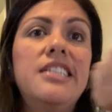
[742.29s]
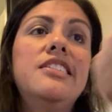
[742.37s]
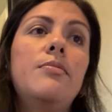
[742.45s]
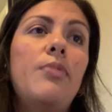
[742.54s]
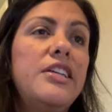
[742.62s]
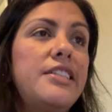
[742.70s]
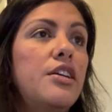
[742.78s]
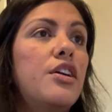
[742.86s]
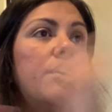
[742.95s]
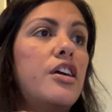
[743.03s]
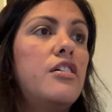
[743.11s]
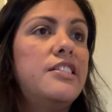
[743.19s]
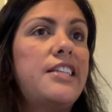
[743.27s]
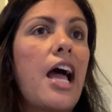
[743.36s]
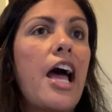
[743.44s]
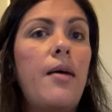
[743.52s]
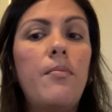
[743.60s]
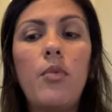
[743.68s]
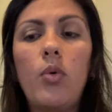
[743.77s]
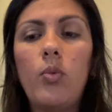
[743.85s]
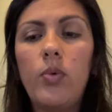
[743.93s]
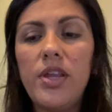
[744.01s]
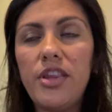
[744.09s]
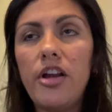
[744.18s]
So boys and girls,
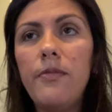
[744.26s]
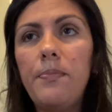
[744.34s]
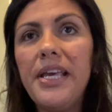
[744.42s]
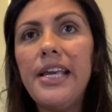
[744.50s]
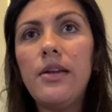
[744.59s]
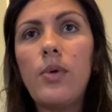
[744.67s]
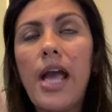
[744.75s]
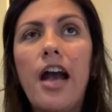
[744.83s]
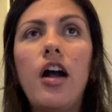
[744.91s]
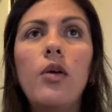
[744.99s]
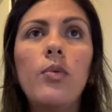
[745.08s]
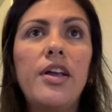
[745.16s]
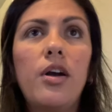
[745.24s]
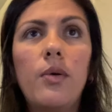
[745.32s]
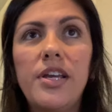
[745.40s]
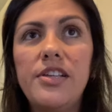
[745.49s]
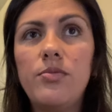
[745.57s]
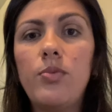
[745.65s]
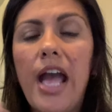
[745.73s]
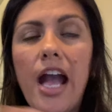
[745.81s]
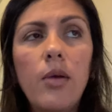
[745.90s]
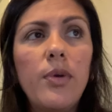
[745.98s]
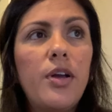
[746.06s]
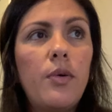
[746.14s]
with our bean, how are we
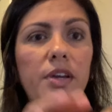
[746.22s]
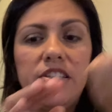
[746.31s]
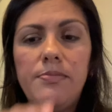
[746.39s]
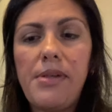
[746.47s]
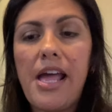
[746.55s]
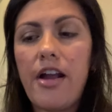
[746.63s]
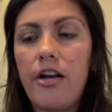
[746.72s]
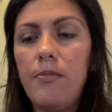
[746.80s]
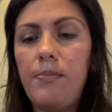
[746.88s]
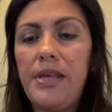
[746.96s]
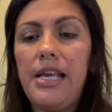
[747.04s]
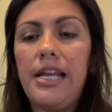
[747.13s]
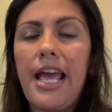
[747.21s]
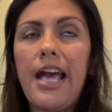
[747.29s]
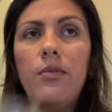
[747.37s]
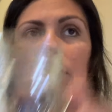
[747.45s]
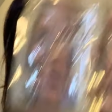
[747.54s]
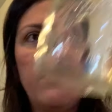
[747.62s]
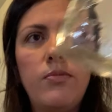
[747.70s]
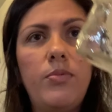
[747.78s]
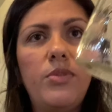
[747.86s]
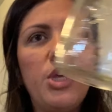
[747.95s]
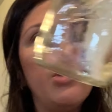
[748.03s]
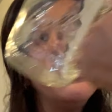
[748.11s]
going to plant our bean
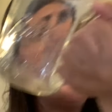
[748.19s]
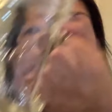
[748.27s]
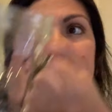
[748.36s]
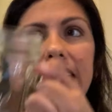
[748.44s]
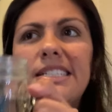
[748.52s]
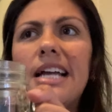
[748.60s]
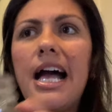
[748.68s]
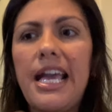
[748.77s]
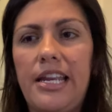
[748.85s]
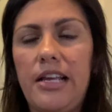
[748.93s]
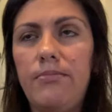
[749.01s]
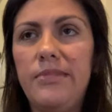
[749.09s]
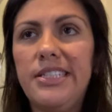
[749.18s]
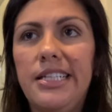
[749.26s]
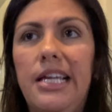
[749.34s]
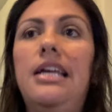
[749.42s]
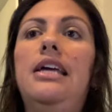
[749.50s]
using these items?